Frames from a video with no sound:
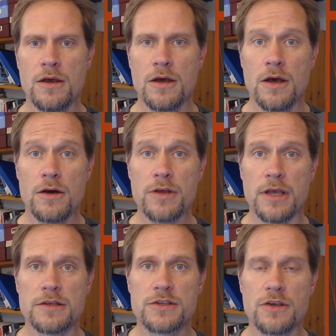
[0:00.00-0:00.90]
Okay,
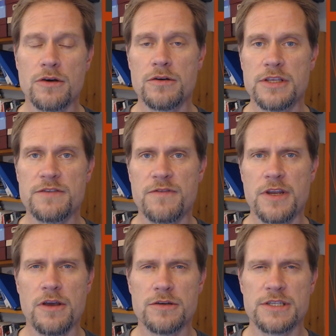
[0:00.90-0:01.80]
so this video
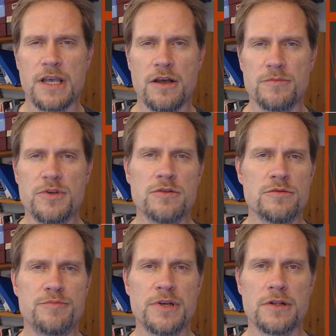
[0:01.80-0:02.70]
is to help you
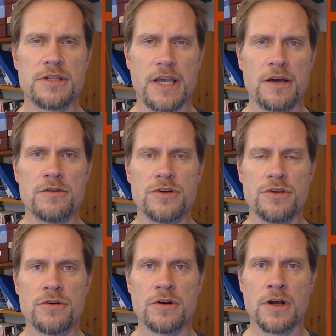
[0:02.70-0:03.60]
build out
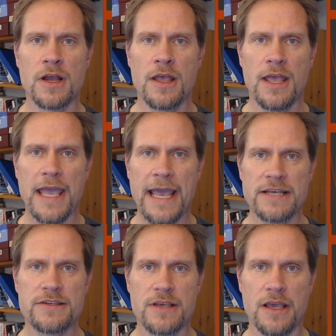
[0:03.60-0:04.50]
your
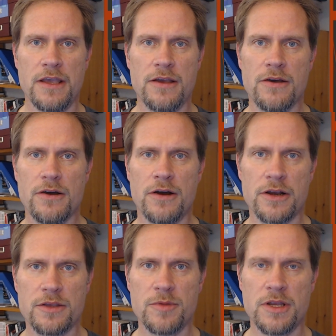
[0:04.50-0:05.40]
essay
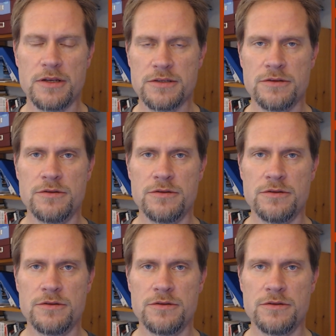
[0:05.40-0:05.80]
argument to